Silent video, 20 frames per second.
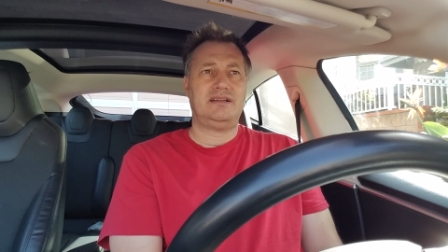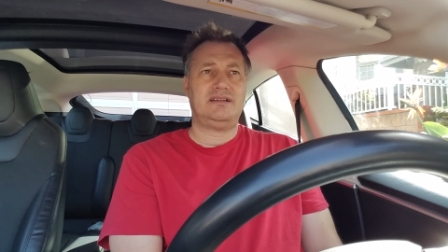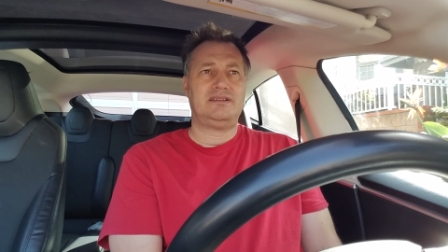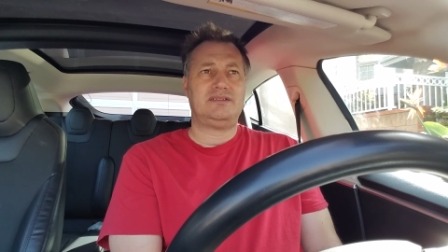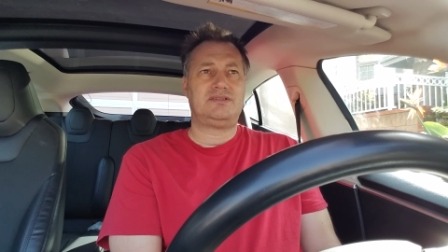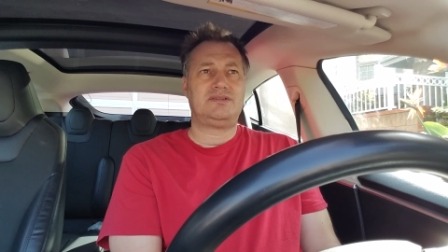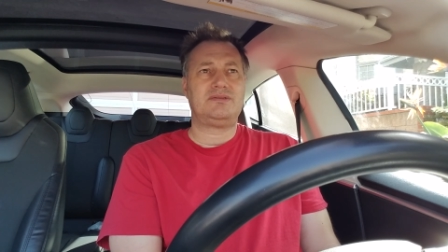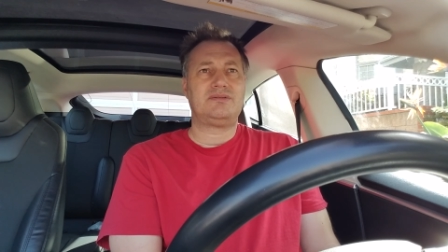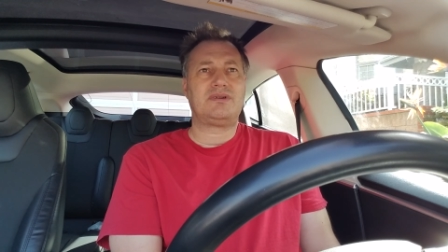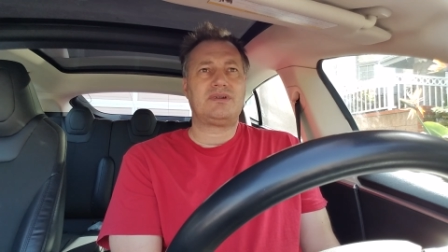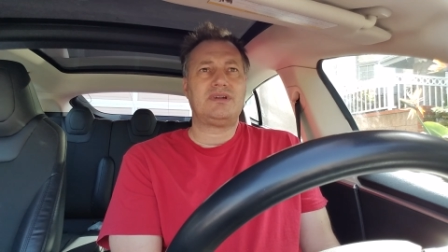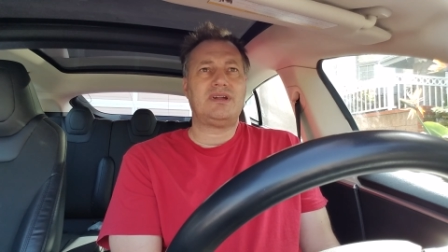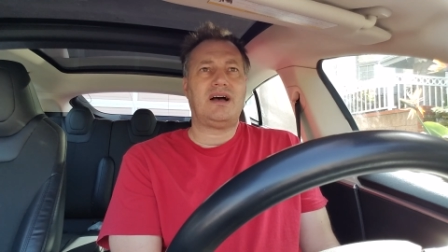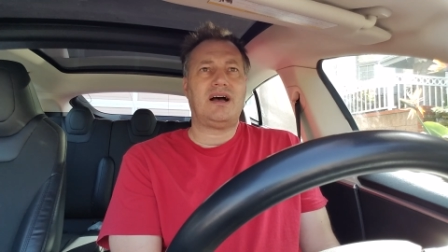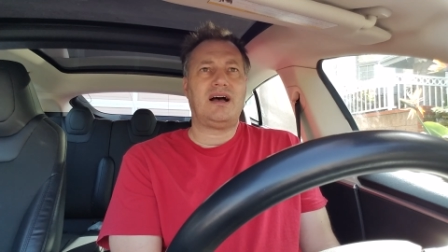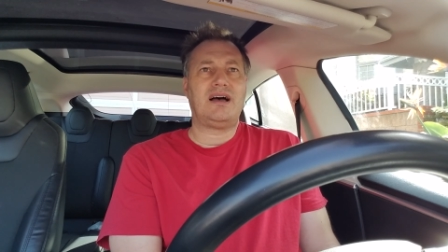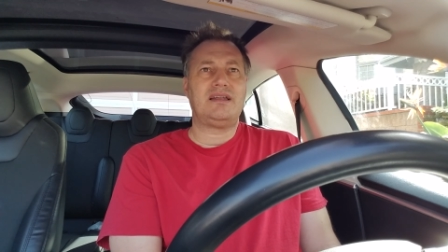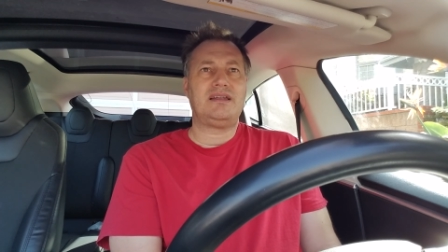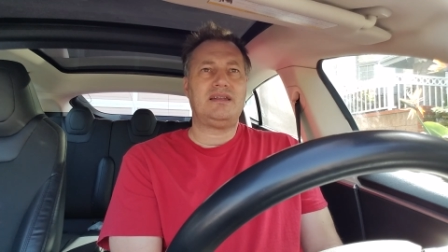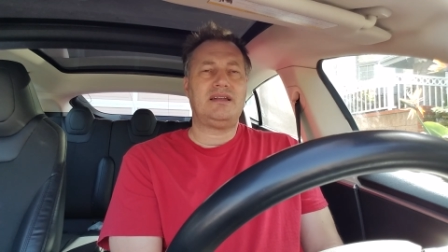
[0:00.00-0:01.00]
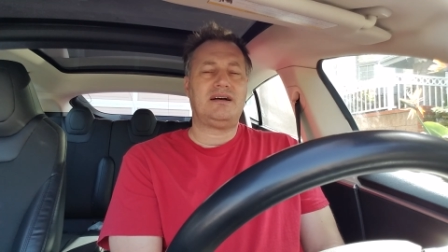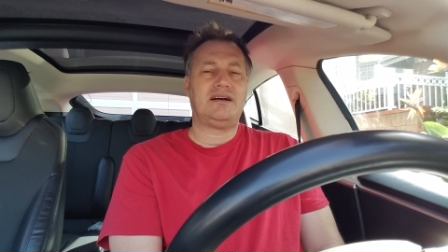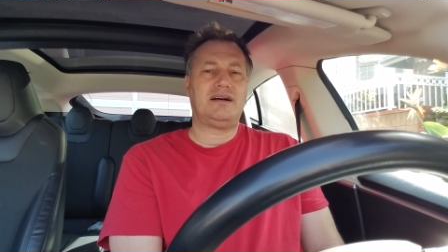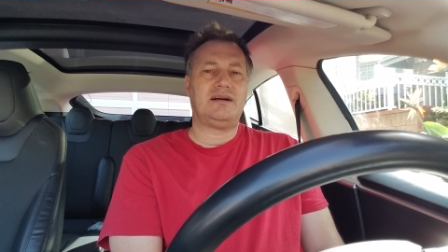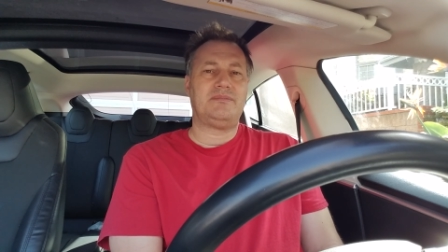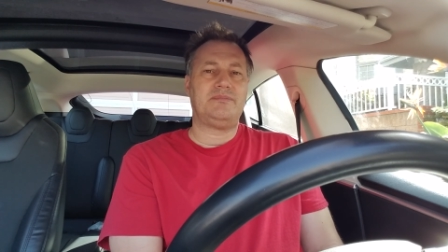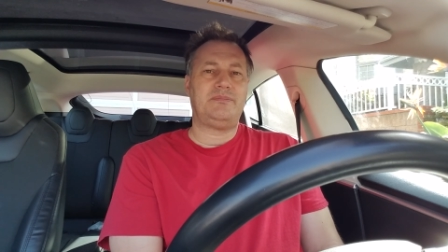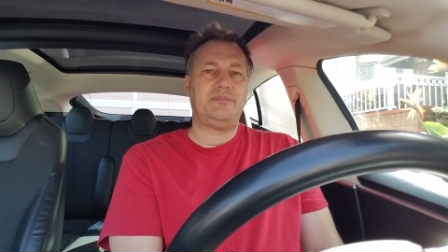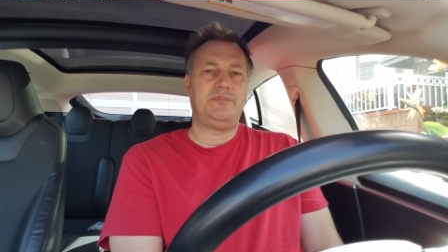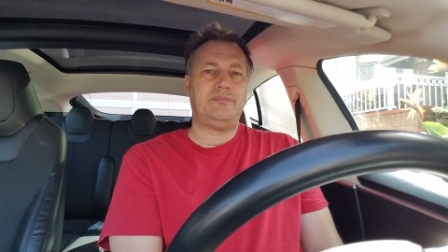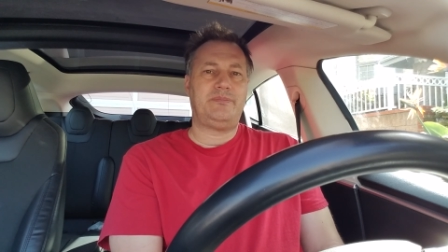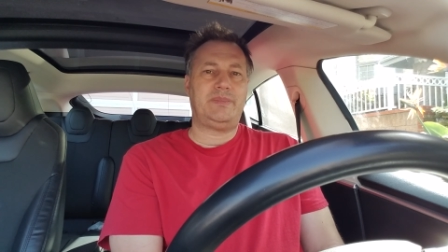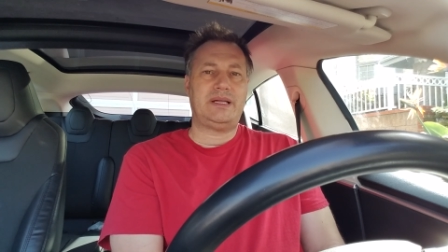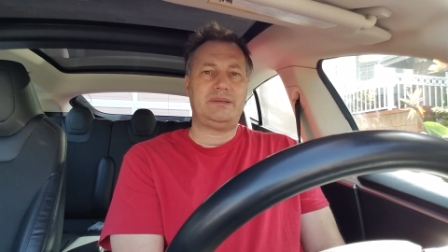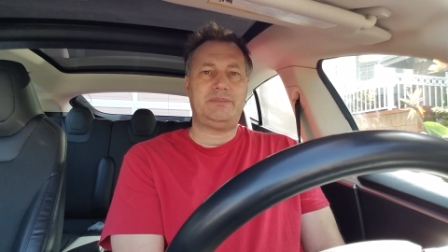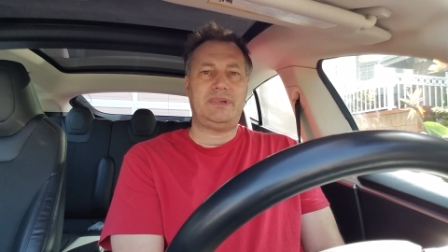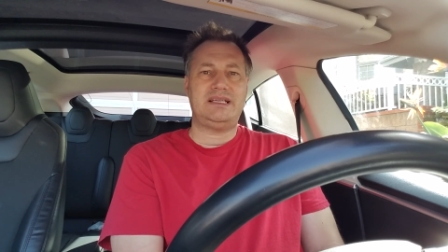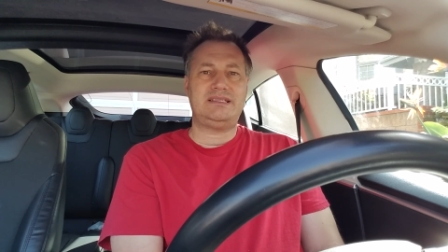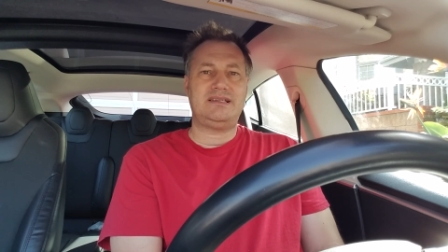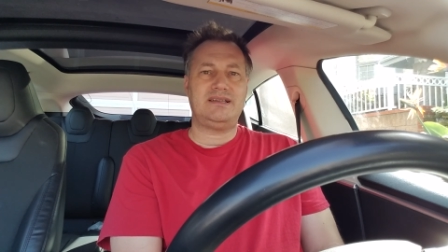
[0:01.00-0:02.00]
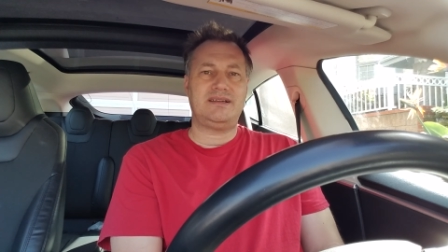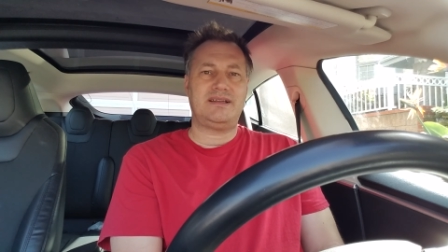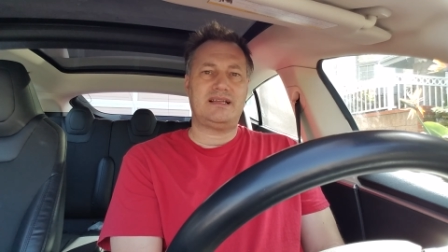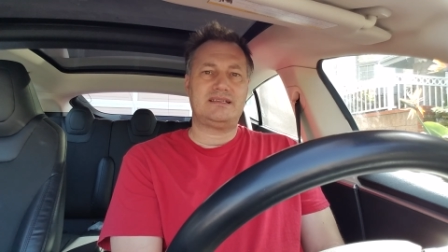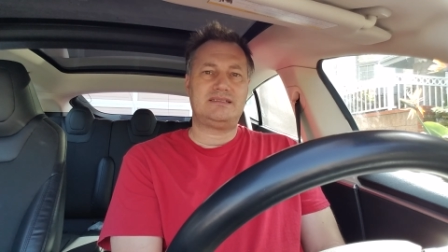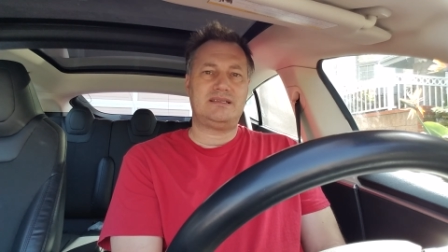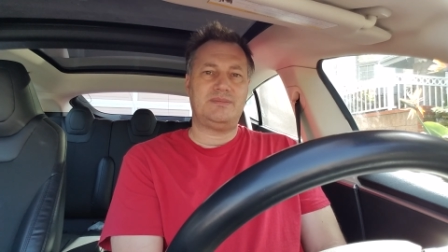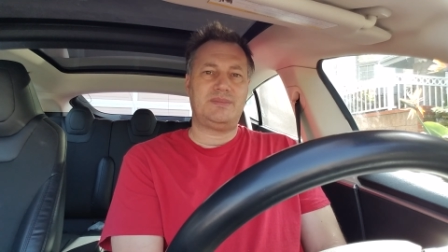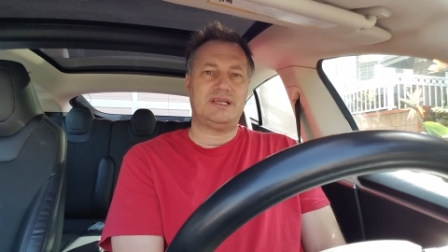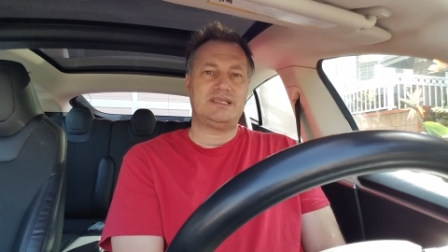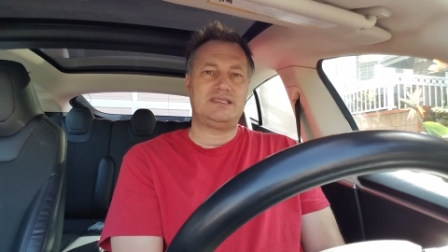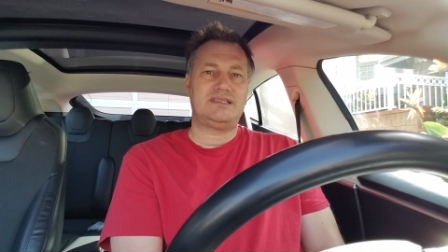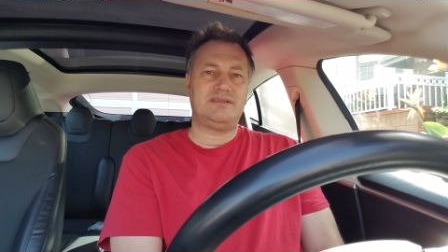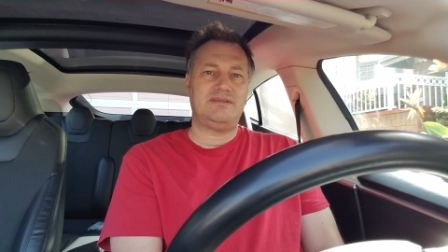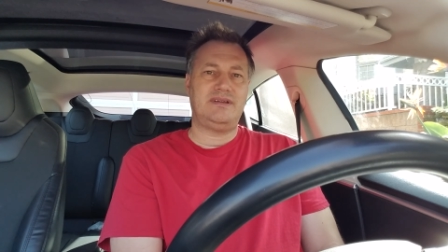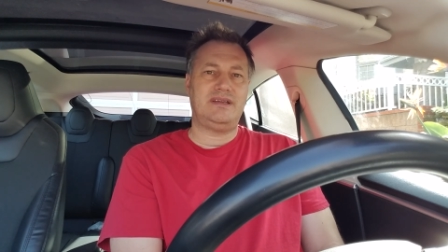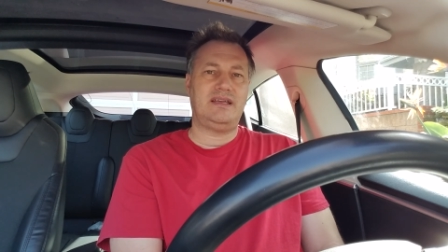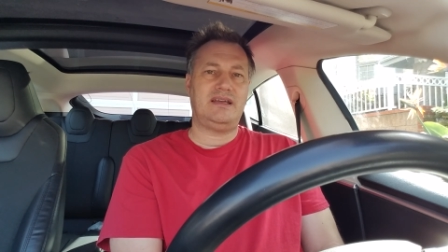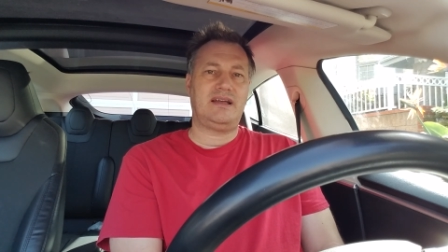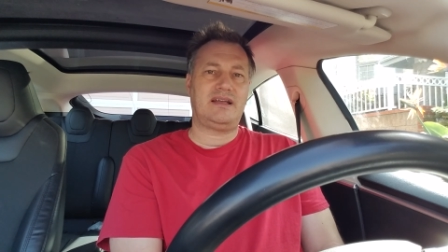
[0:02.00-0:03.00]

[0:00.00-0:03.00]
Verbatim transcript: true or not, um, but basically that's the best three.